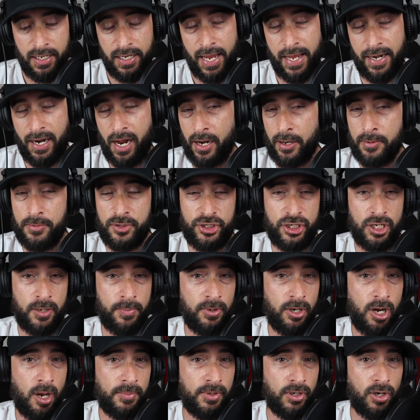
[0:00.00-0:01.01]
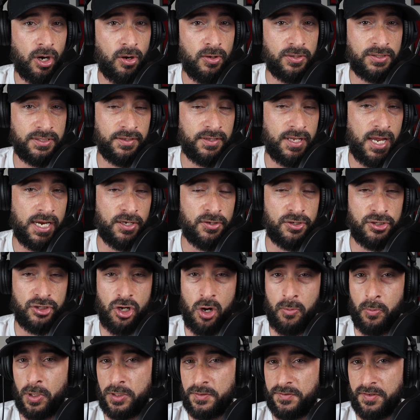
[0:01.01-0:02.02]
And I am Chip, and I'm your host, and thank you
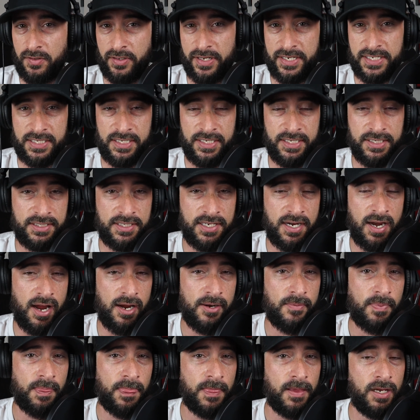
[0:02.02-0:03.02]
so much for listening today.